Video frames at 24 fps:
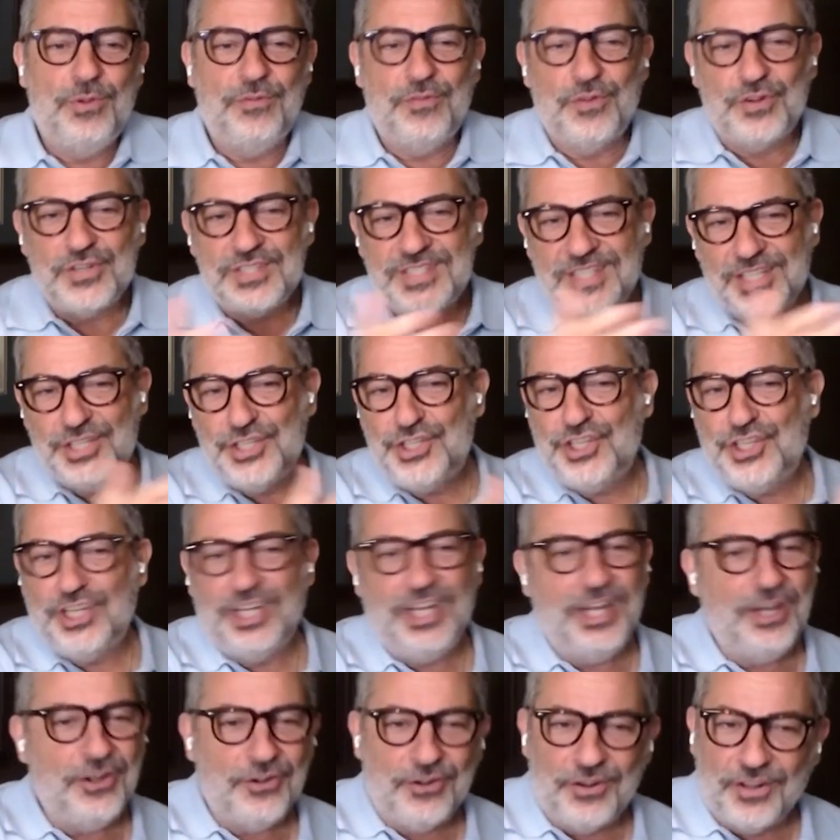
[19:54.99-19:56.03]
reverse
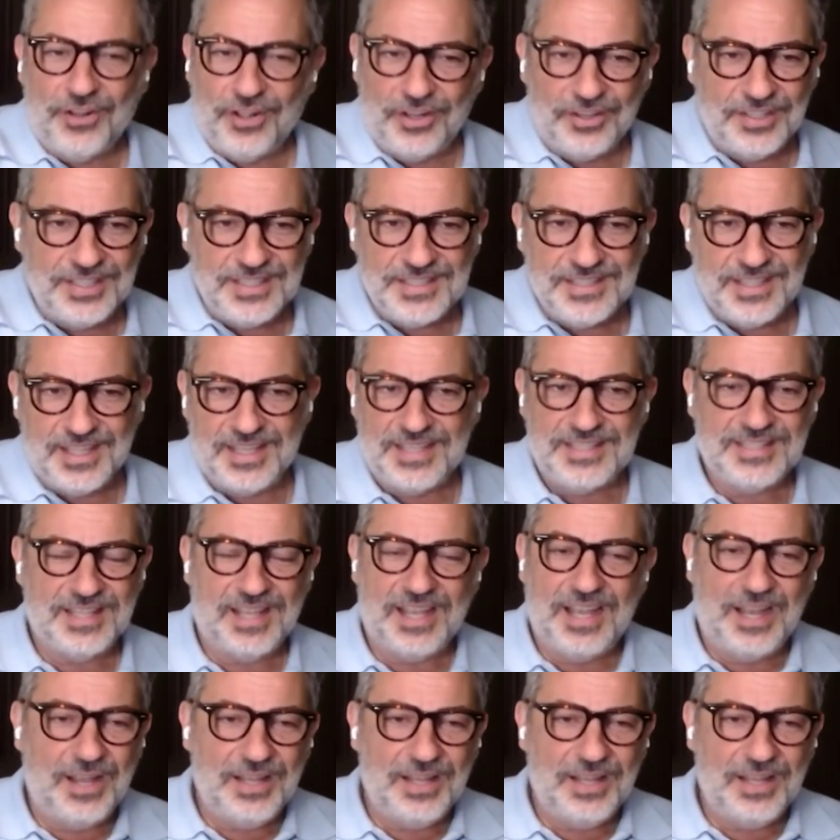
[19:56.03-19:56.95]
engineered all these things.